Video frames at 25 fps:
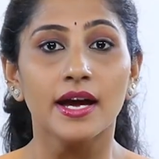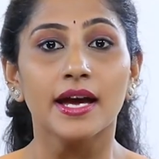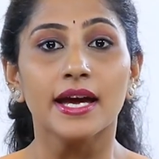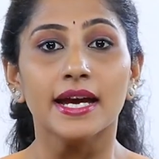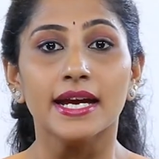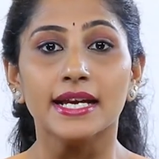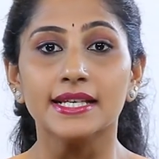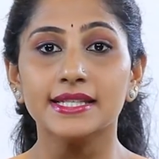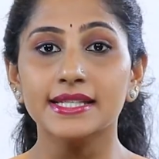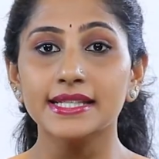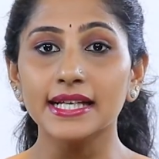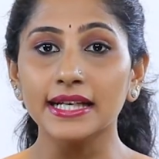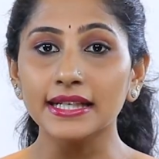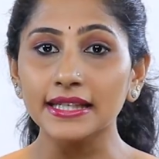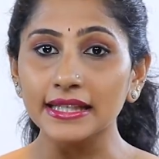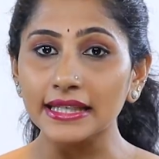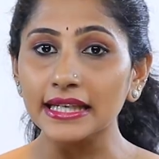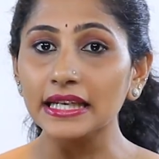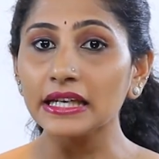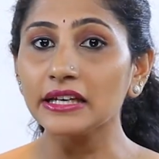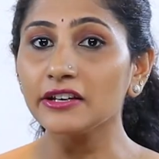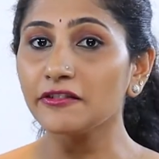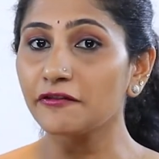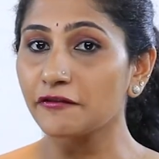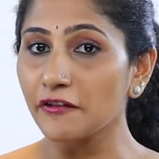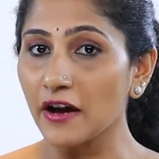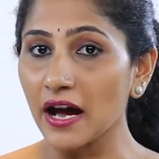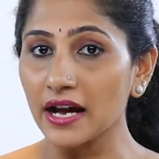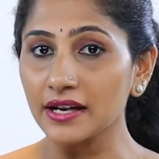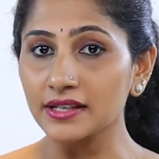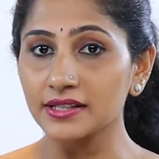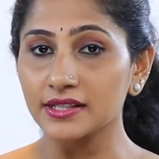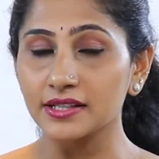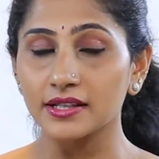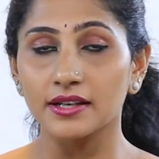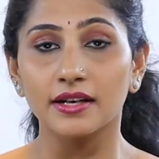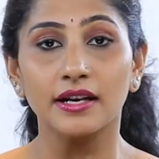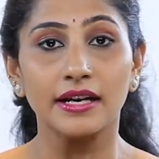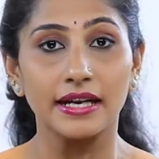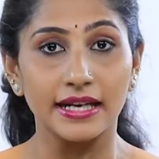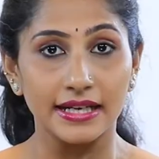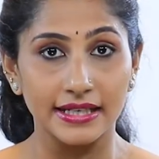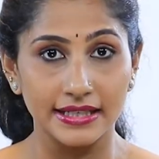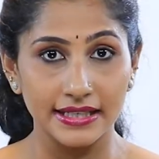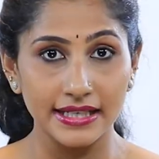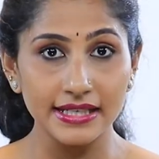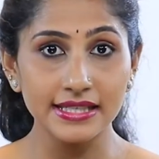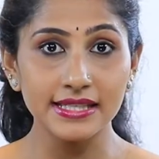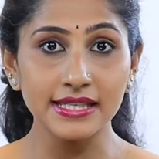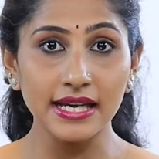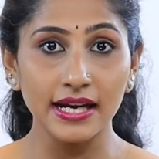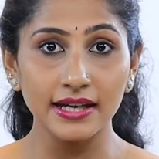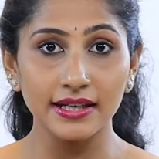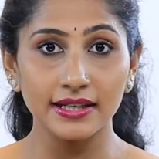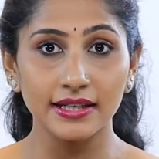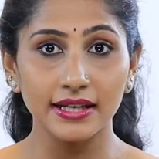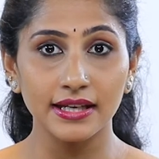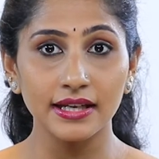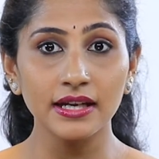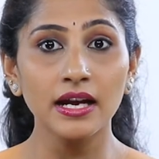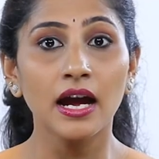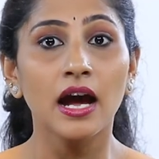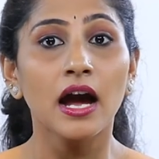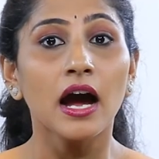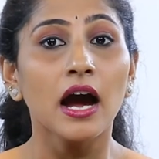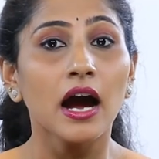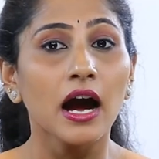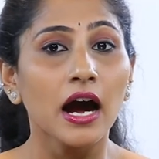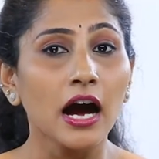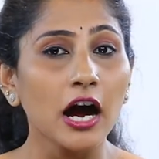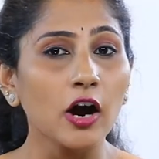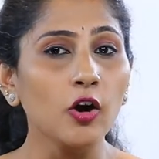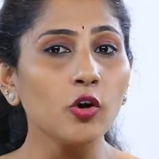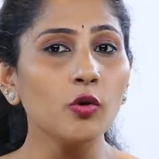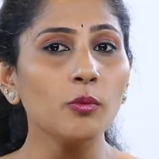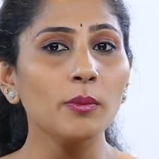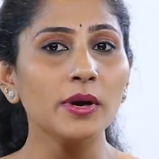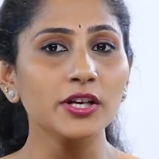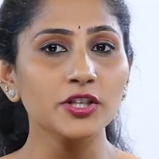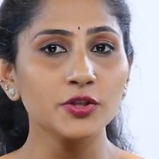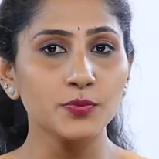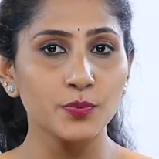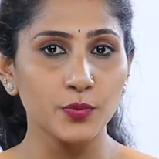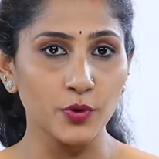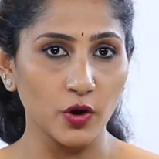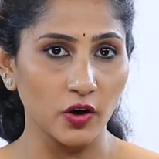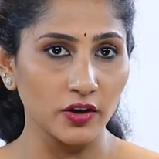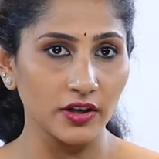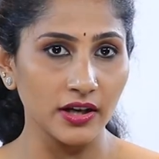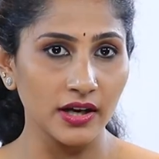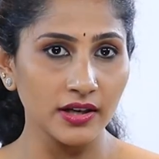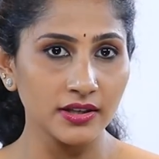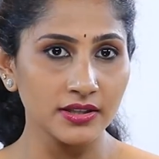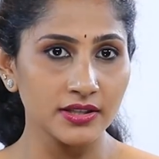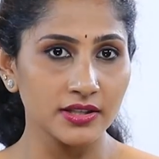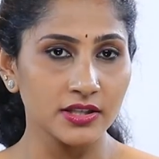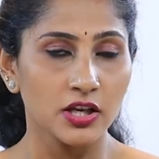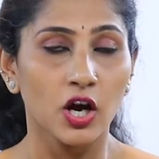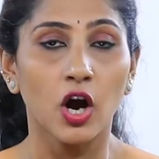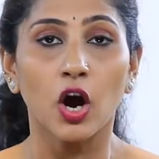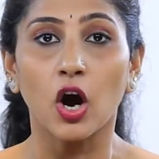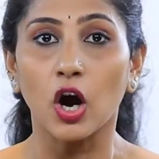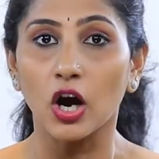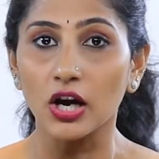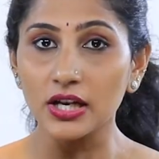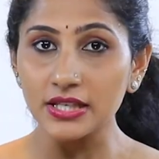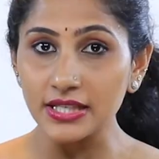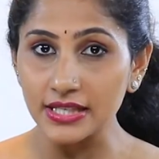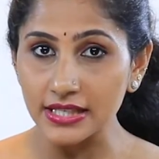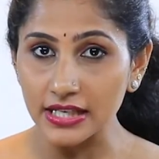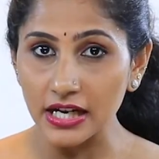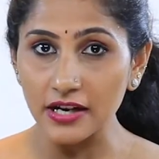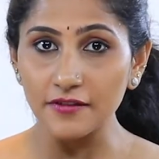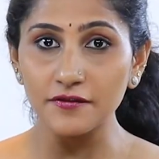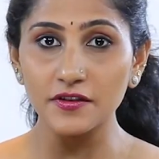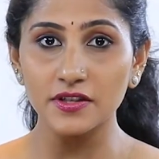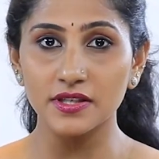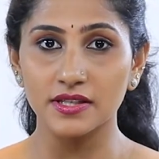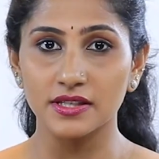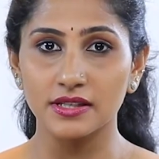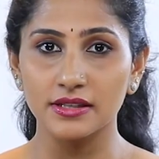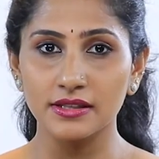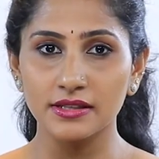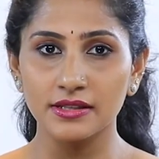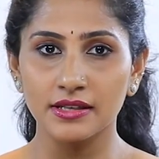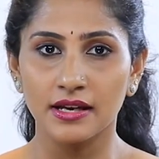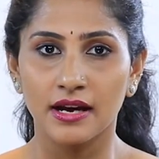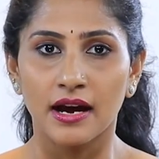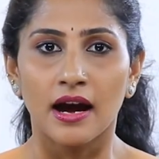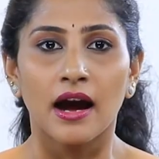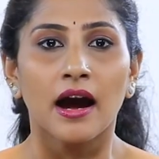is the key factor in deciding how much products or services